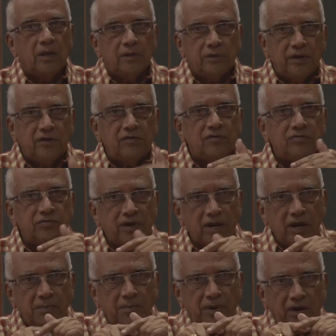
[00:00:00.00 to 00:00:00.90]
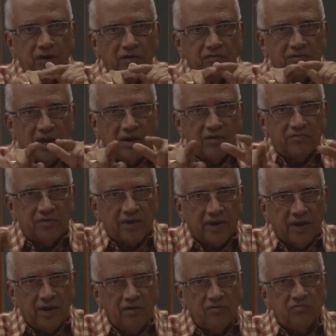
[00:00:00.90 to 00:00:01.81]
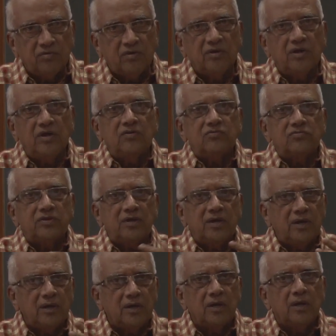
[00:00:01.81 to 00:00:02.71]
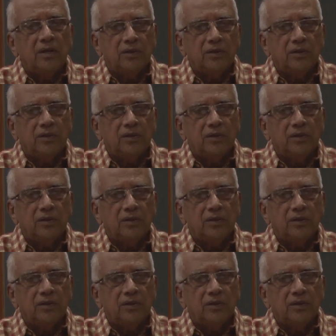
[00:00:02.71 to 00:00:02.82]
This is 3 minutes 10 seconds is the